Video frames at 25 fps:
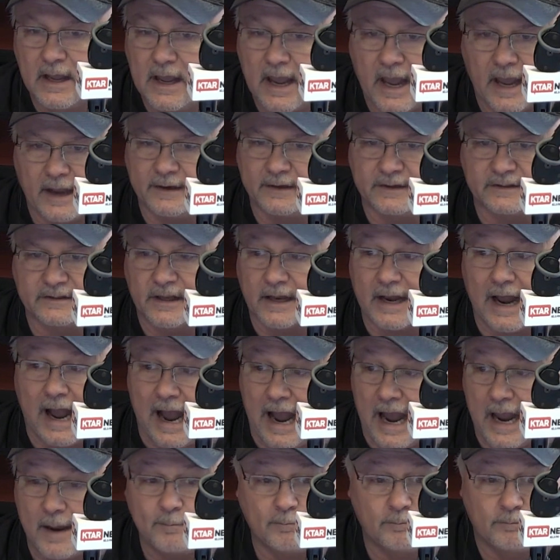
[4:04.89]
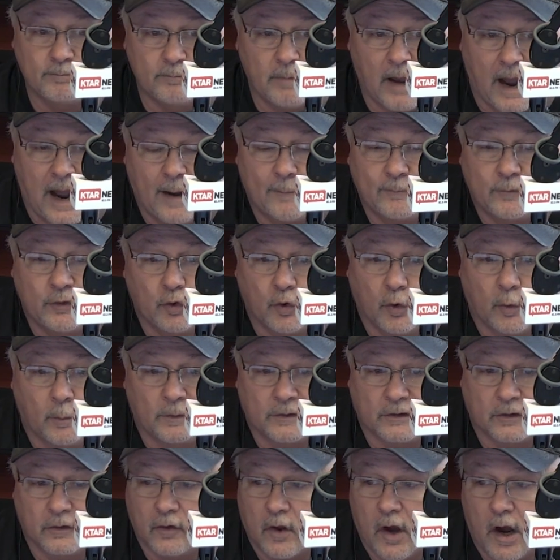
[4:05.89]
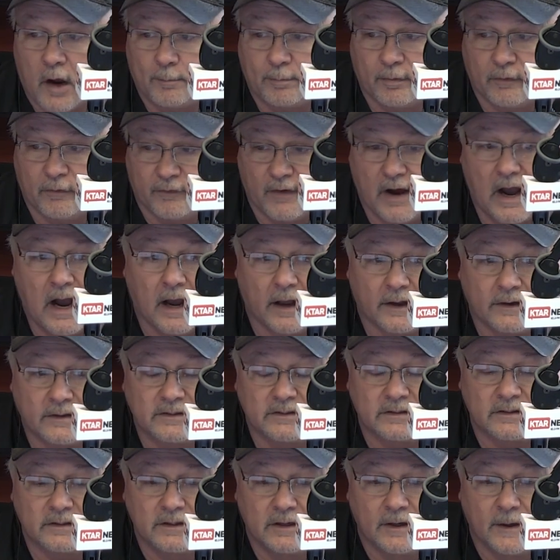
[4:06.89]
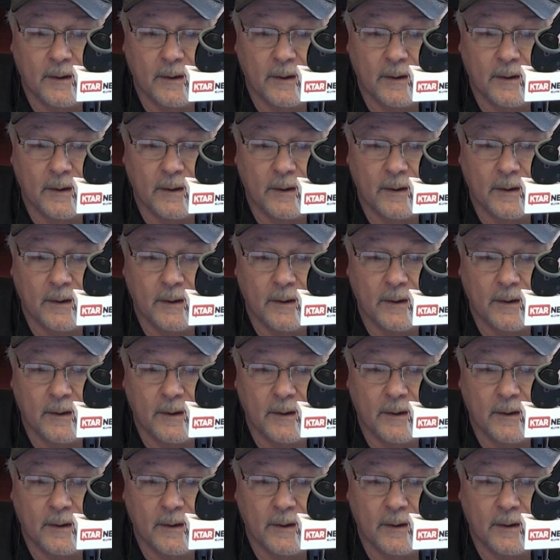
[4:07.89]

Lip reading: And he said, I'm doing what the law provides.